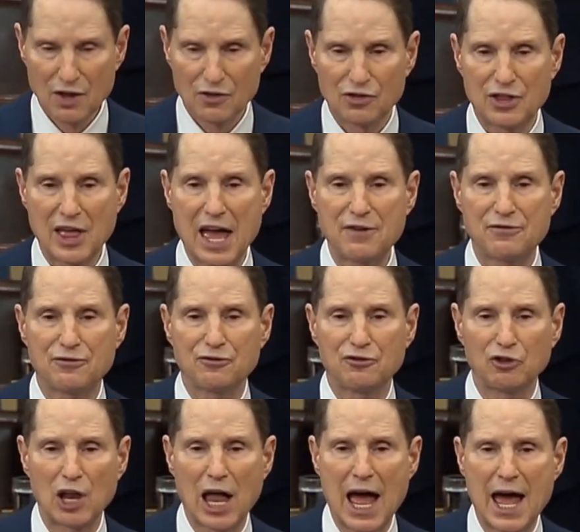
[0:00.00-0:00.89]
They
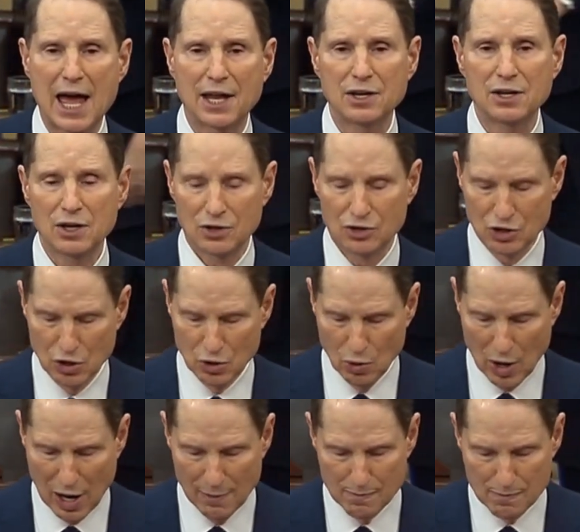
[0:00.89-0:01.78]
fled
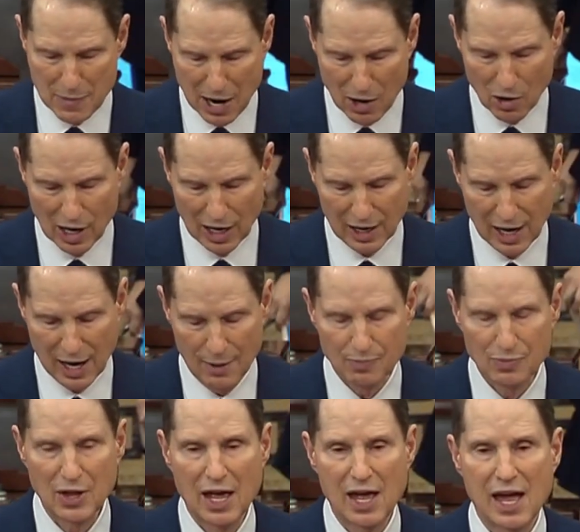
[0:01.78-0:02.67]
to America
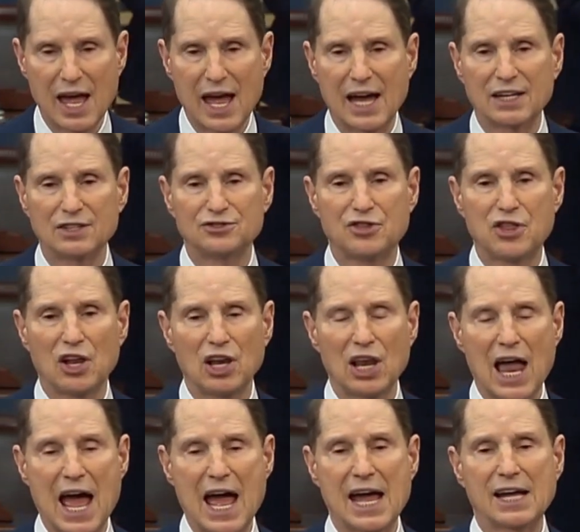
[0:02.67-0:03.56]
as the
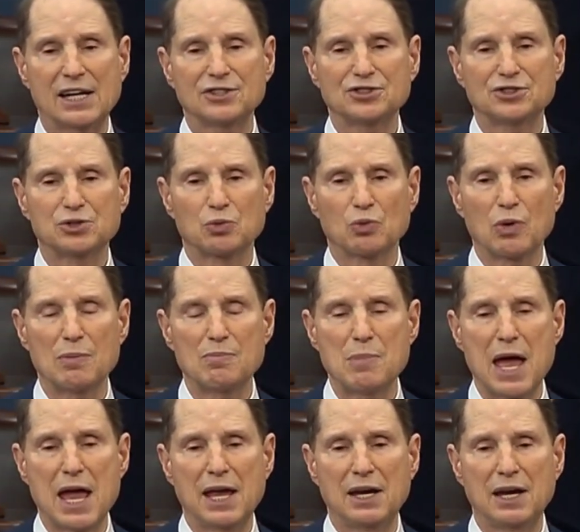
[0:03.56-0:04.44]
last
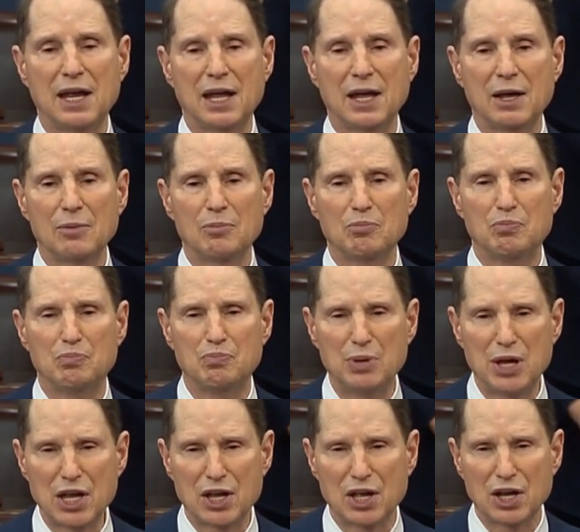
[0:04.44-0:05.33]
remaining
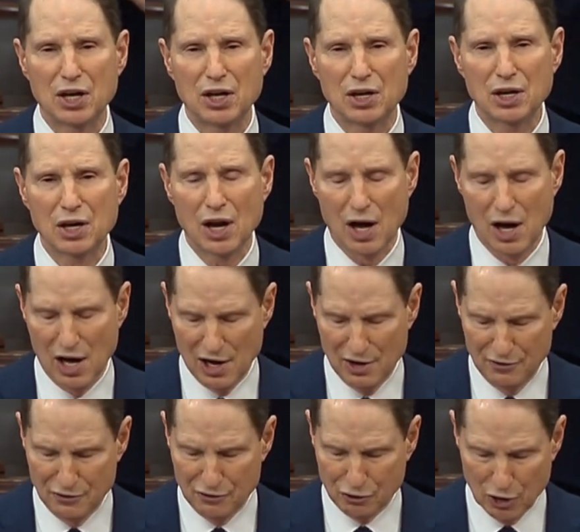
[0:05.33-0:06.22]
beacon
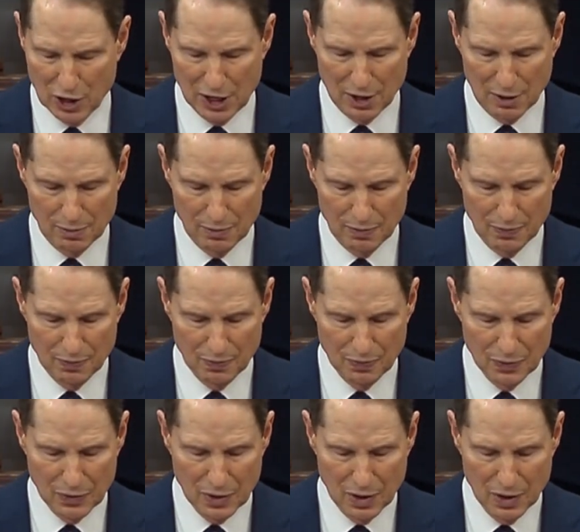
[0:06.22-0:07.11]
of freedom.
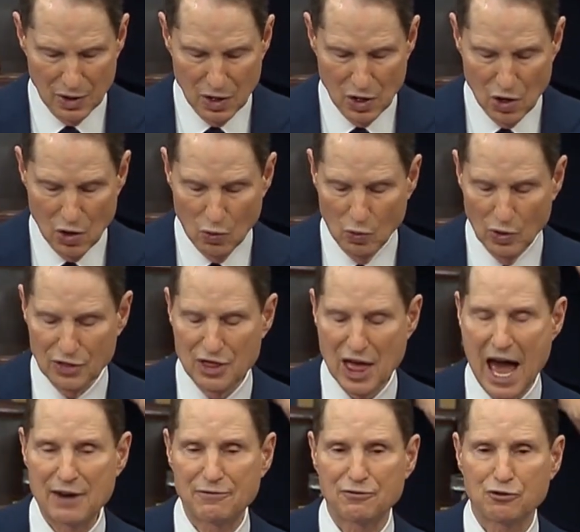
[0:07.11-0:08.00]
With
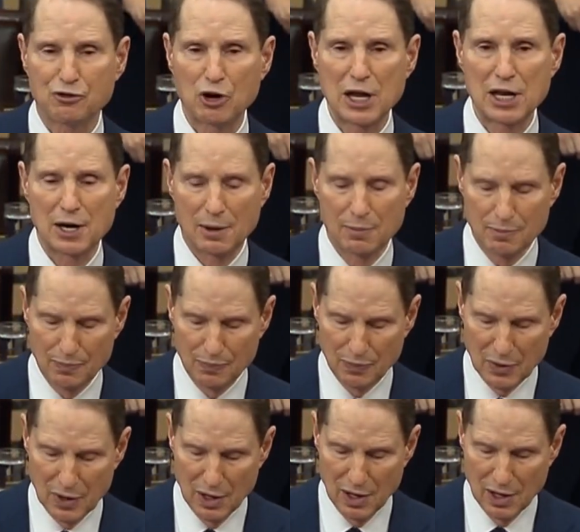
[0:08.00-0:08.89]
that freedom
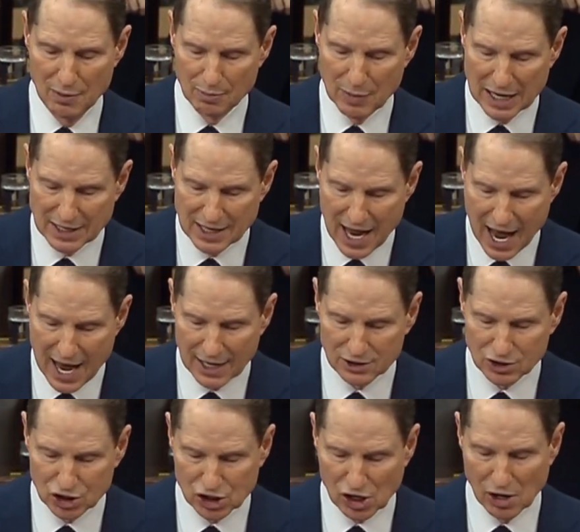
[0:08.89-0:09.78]
my
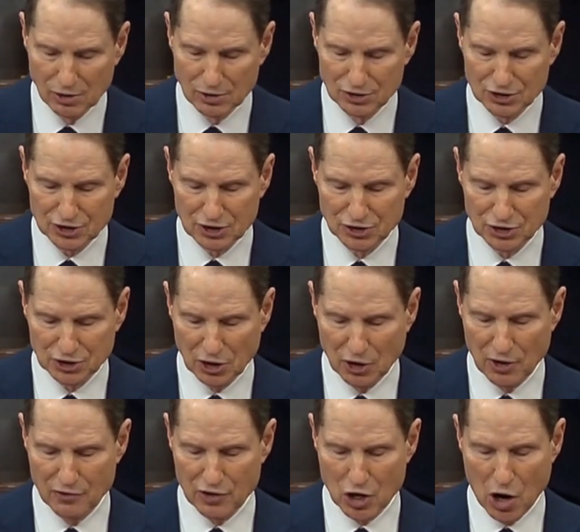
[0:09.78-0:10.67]
dad chose to
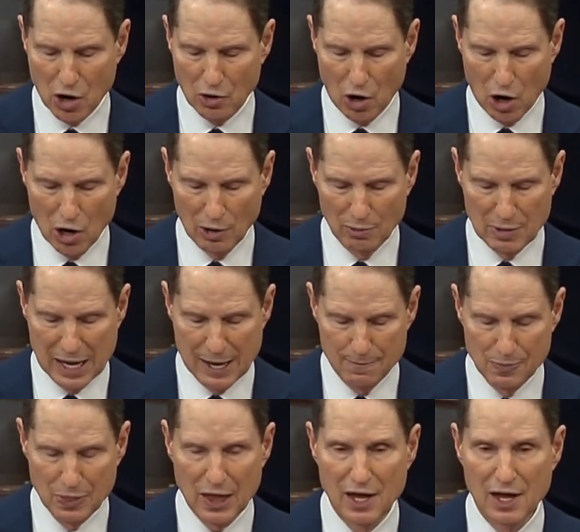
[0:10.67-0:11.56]
serve in our army
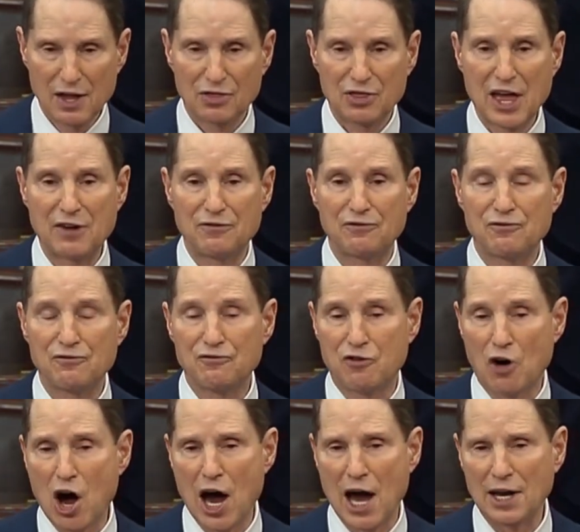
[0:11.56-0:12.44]
that
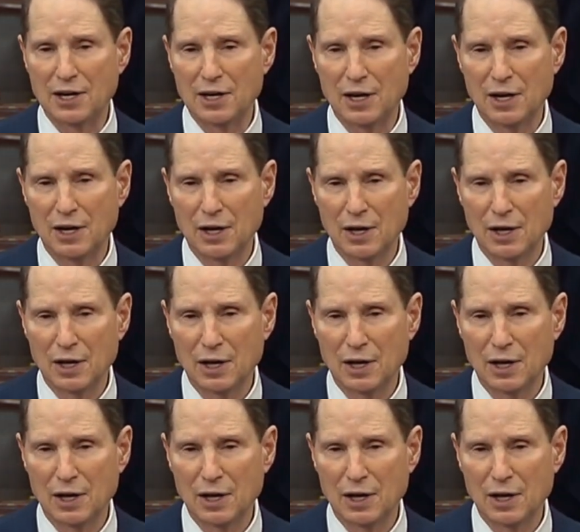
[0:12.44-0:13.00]
fought,